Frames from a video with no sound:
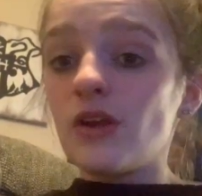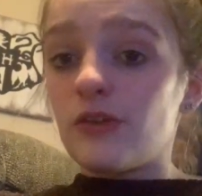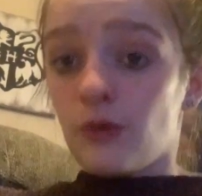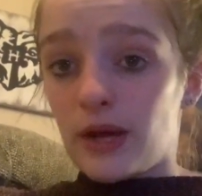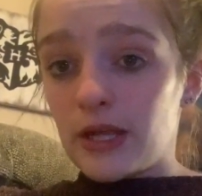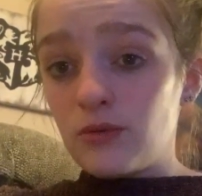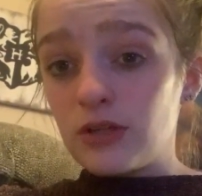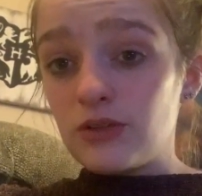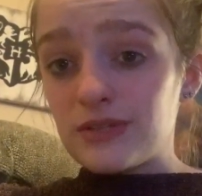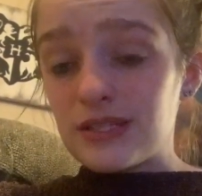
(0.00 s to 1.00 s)
The way you would
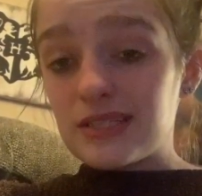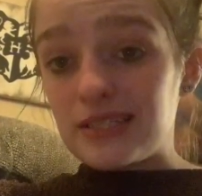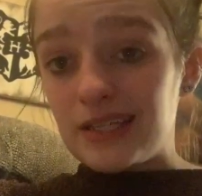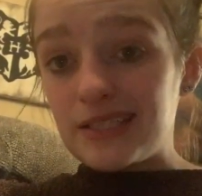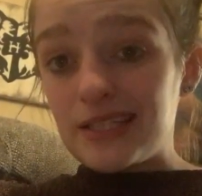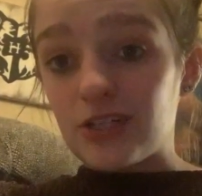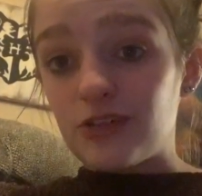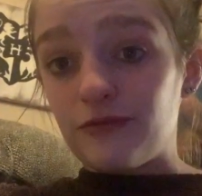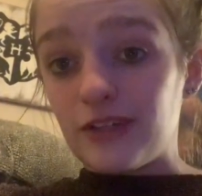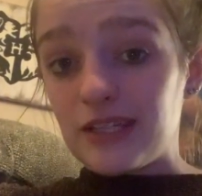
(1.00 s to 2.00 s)
use scent
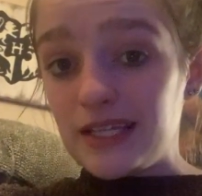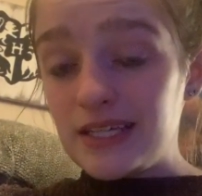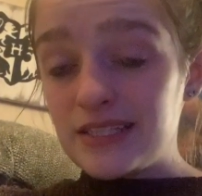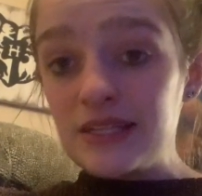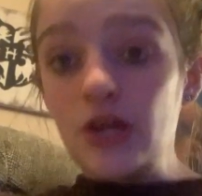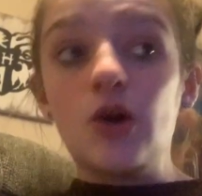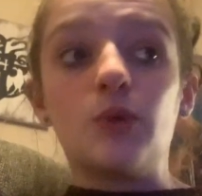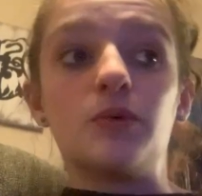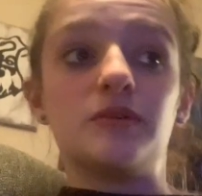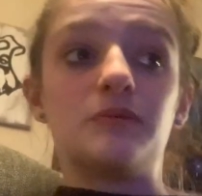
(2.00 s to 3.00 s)
detection for this
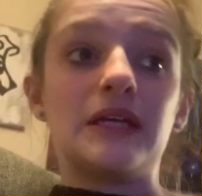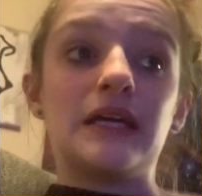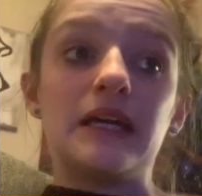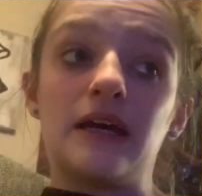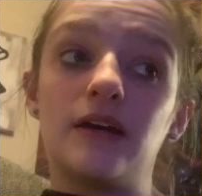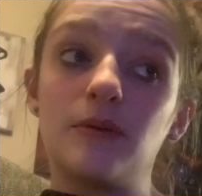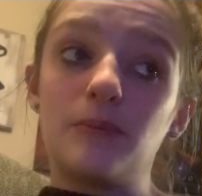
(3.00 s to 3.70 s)
would be